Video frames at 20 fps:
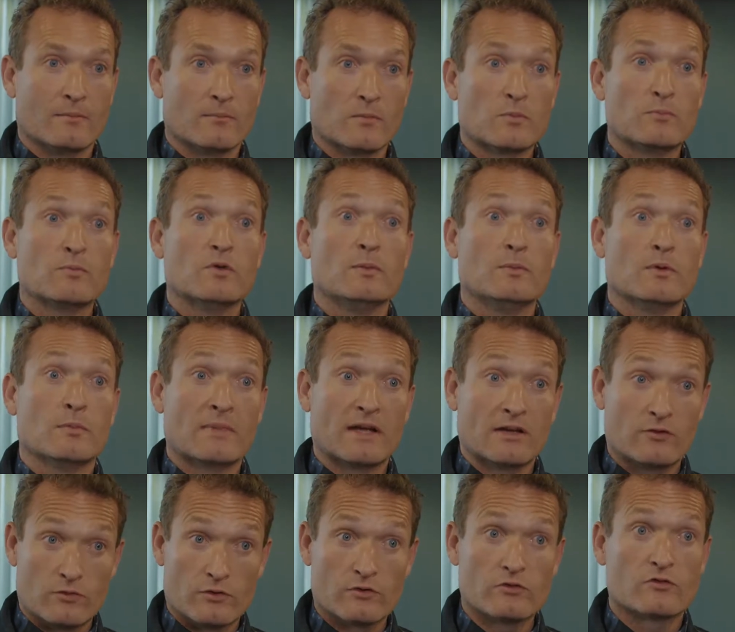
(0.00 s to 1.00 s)
But people
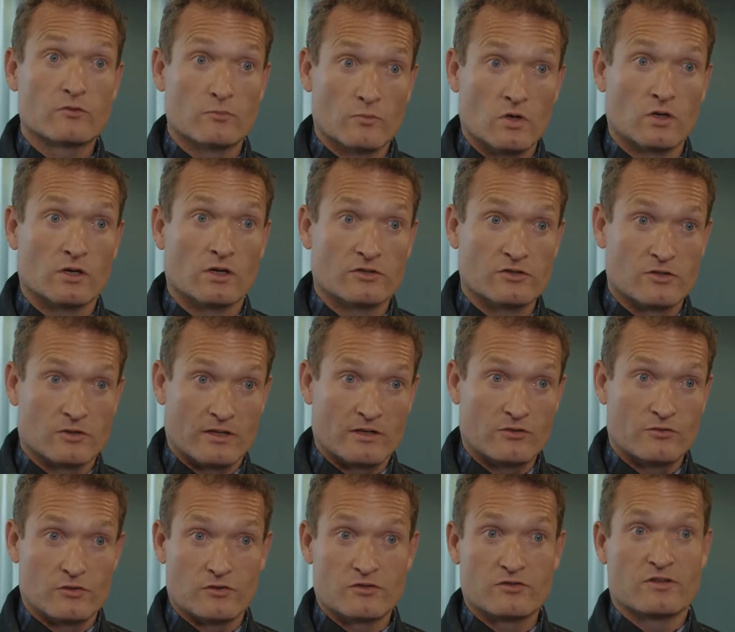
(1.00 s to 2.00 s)
make trust smaller, so they
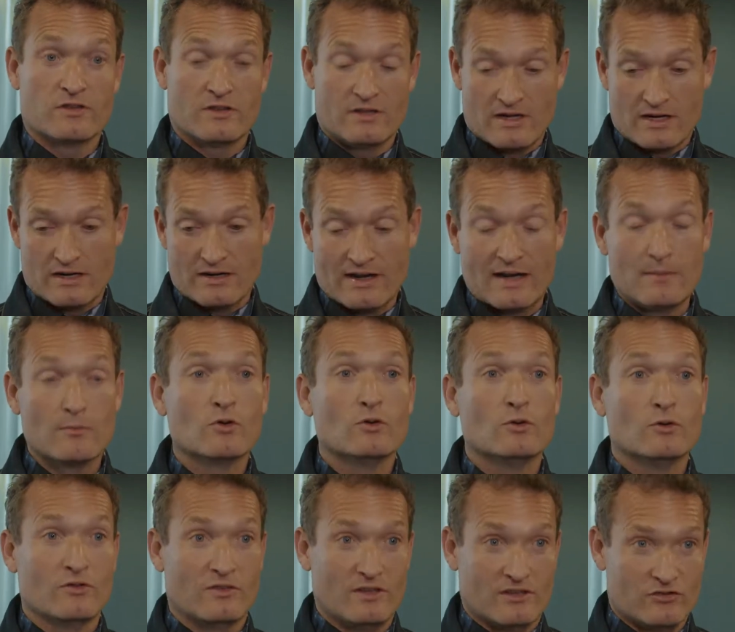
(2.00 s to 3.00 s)
trust their
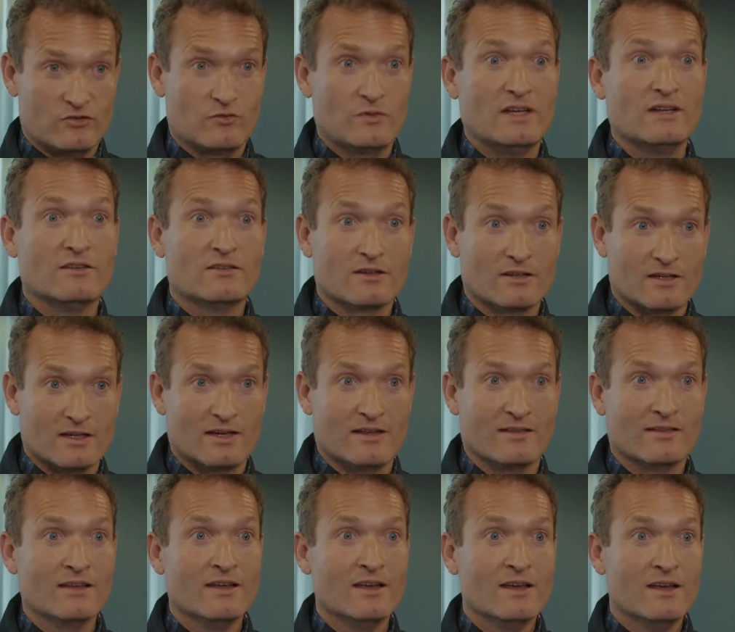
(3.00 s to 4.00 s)
neighborhoods, their streets again.